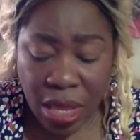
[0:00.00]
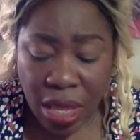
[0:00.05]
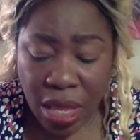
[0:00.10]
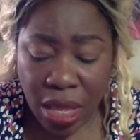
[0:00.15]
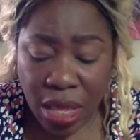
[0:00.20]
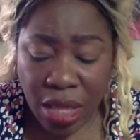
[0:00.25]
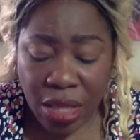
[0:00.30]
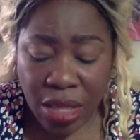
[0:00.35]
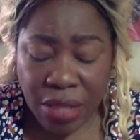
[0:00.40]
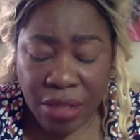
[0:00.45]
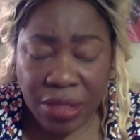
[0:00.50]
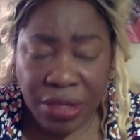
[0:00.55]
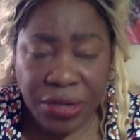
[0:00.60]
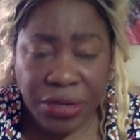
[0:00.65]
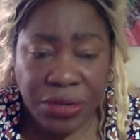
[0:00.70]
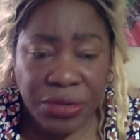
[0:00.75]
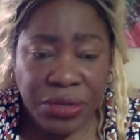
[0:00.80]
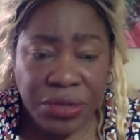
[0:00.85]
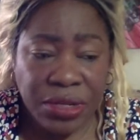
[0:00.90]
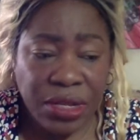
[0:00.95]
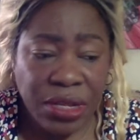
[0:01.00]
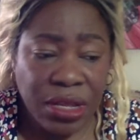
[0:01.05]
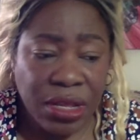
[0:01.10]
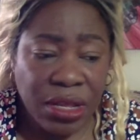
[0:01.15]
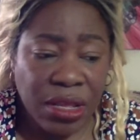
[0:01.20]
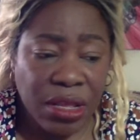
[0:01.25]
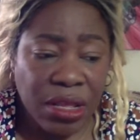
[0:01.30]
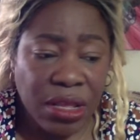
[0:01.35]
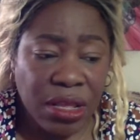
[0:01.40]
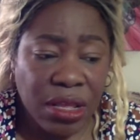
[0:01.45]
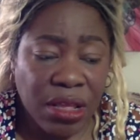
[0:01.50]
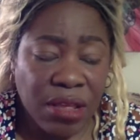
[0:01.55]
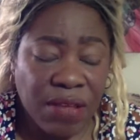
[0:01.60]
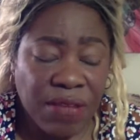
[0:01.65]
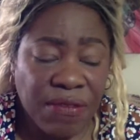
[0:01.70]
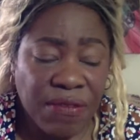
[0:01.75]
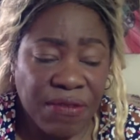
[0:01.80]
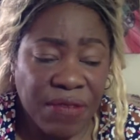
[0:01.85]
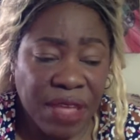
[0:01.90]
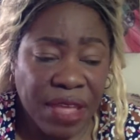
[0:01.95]
There's a
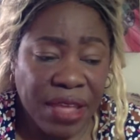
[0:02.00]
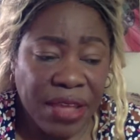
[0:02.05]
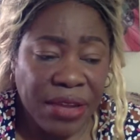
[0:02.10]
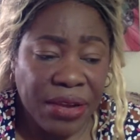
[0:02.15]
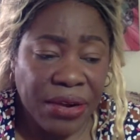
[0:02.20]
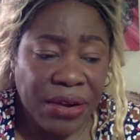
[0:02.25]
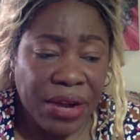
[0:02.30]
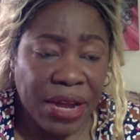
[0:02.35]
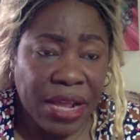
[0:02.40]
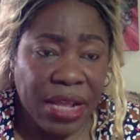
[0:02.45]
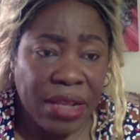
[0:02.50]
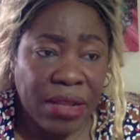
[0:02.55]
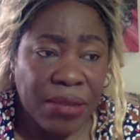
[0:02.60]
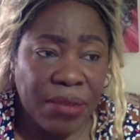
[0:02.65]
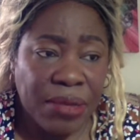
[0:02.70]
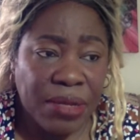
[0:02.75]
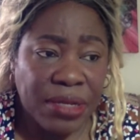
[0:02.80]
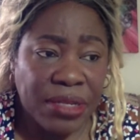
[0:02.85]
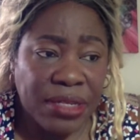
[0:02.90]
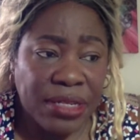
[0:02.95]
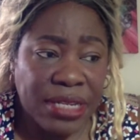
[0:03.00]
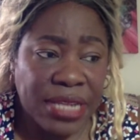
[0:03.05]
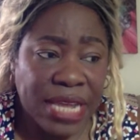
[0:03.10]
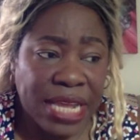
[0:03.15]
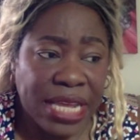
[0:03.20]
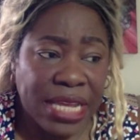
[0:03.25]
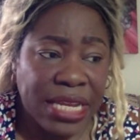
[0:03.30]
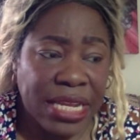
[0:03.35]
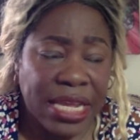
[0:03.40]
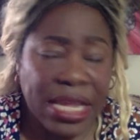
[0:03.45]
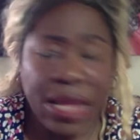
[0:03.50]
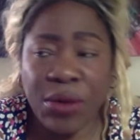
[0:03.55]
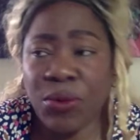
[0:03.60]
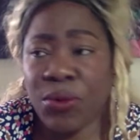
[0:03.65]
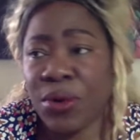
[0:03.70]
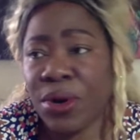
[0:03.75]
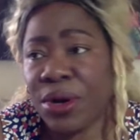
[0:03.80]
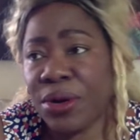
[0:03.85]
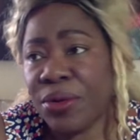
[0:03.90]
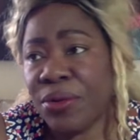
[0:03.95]
fire element deity I
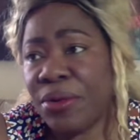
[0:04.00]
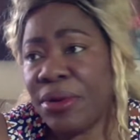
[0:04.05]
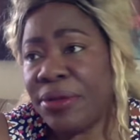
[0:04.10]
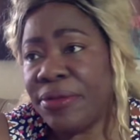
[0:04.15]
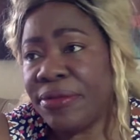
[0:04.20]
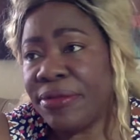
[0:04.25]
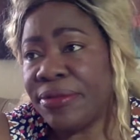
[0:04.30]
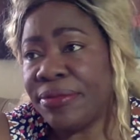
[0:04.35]
work with.